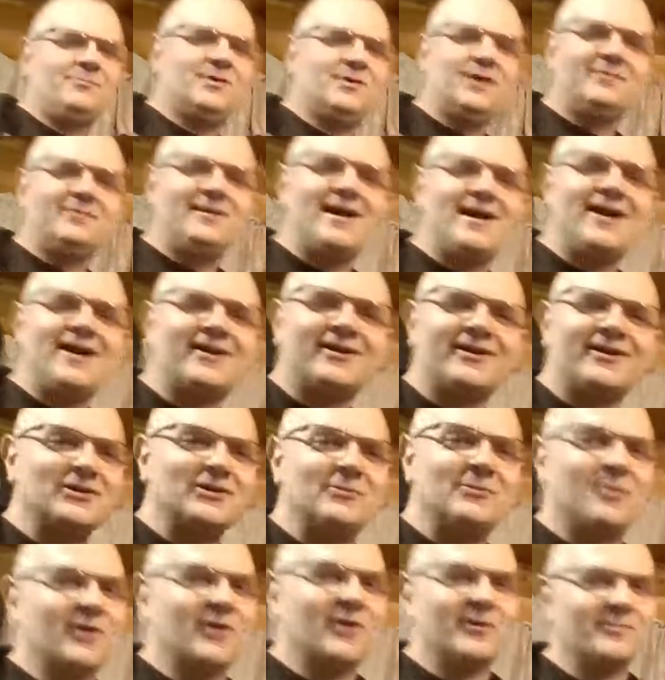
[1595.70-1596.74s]
I'm probably not going to
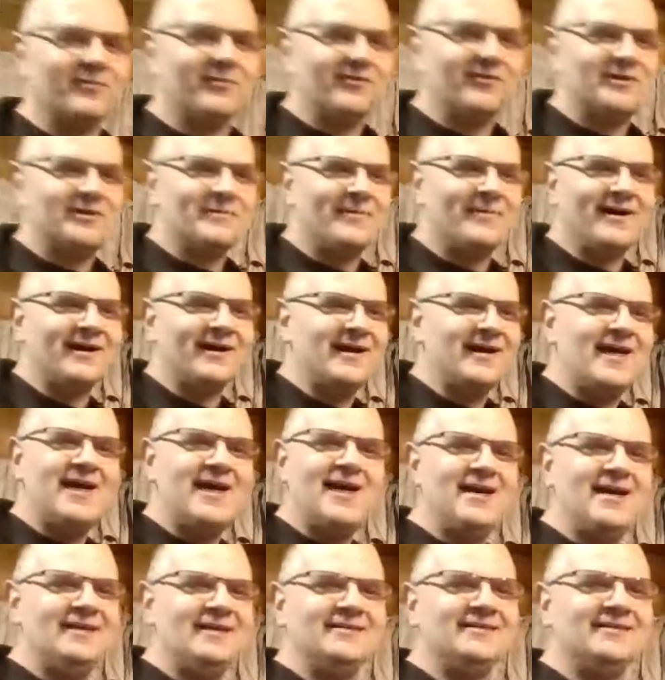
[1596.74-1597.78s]
do purple on a bike
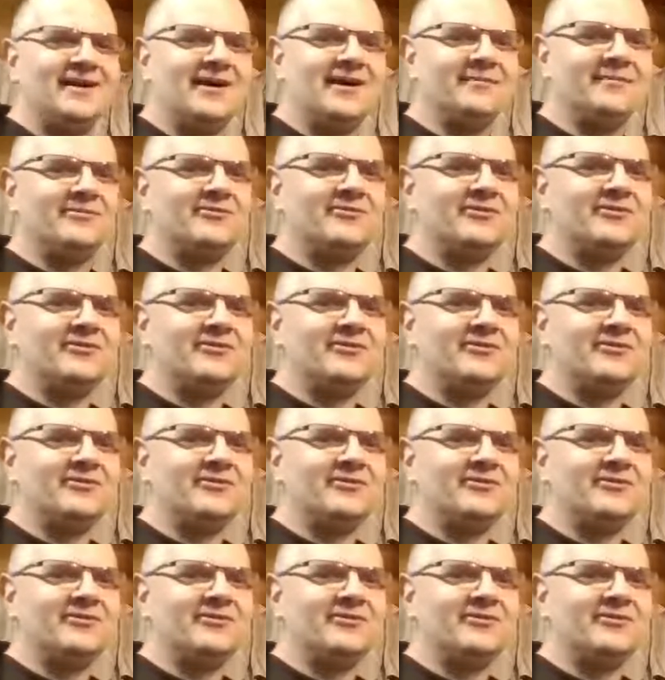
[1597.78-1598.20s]
anytime